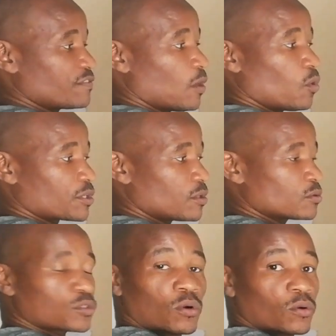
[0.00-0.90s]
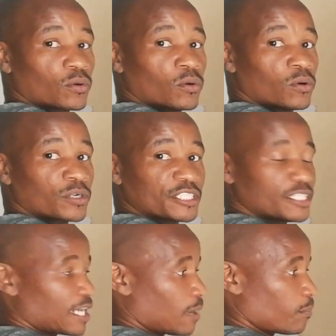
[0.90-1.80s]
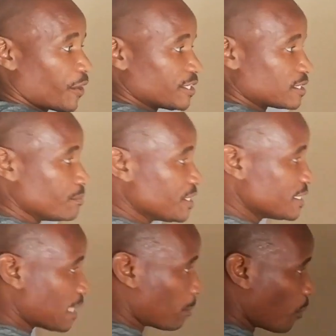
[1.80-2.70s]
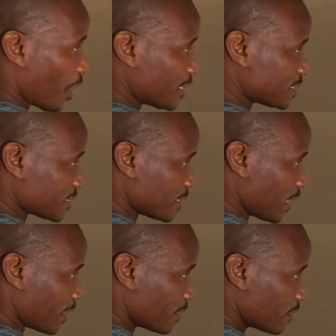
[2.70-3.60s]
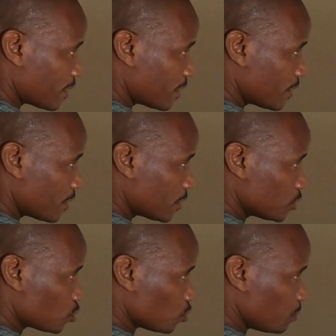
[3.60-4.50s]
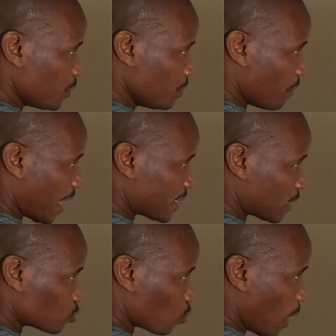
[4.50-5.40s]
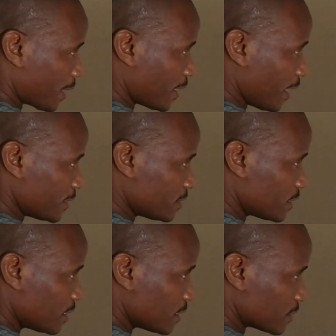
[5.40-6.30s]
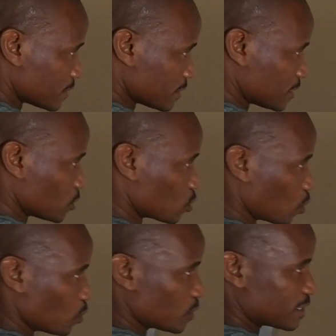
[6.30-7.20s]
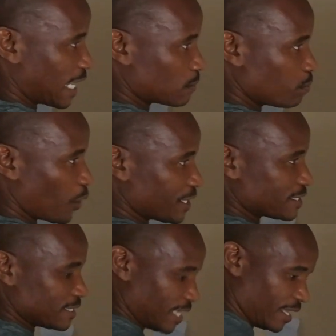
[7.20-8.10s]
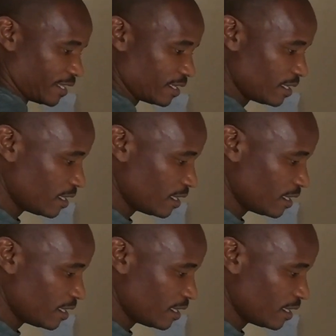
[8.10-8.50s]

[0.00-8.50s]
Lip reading: of the original point, meaning the point here it should be minus 1 and 0. That point there.